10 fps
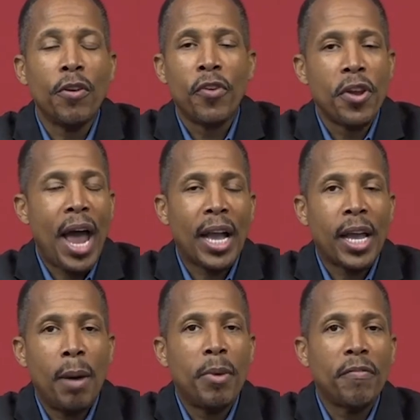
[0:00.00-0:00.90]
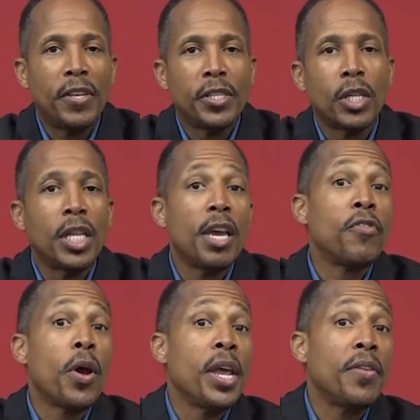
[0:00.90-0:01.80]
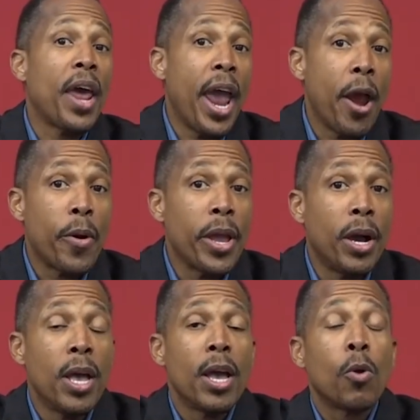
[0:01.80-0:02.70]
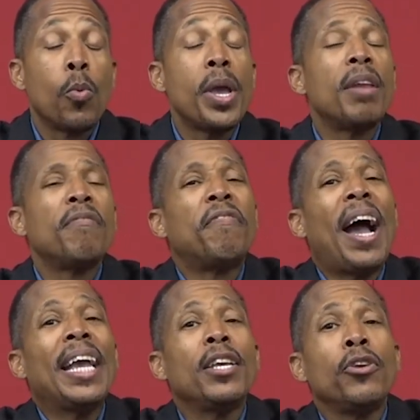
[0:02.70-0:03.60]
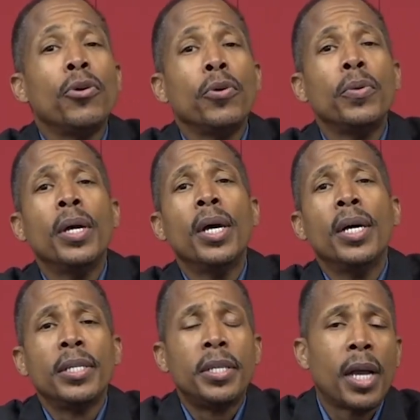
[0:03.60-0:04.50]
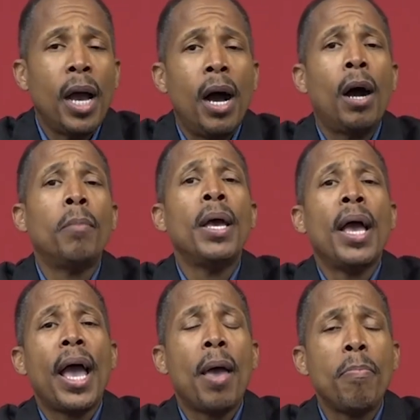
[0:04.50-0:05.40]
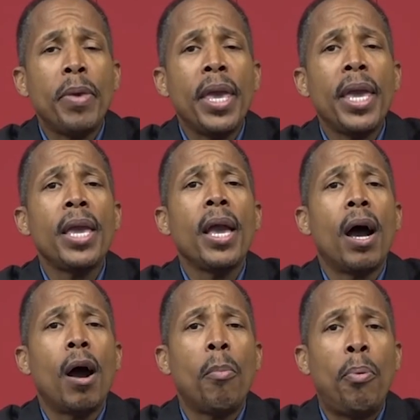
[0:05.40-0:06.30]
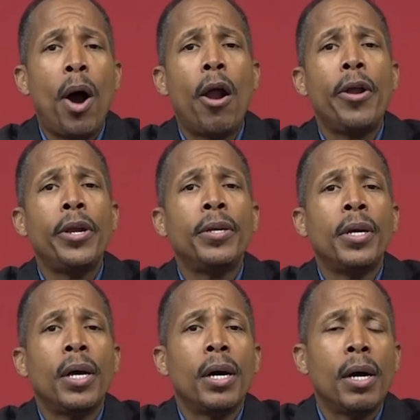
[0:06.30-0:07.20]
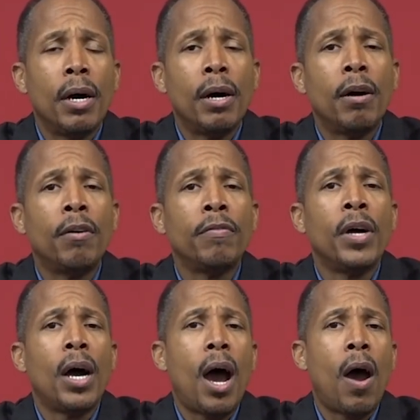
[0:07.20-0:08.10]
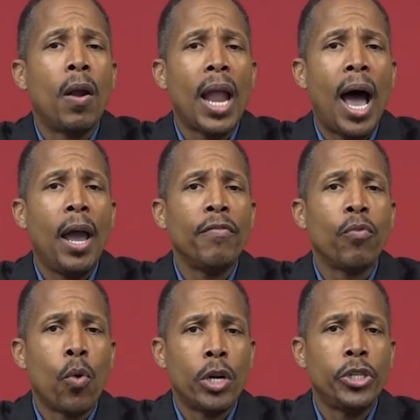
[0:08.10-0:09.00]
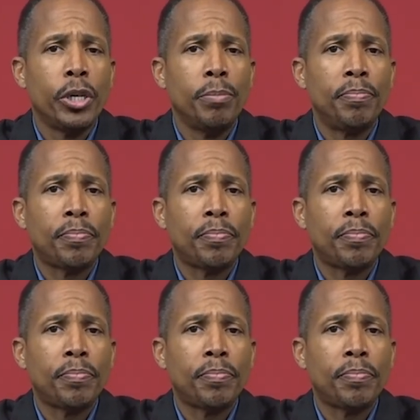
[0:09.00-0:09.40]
If you're not coming physically, if you're in the area, we invite you to come and be a part of our live worship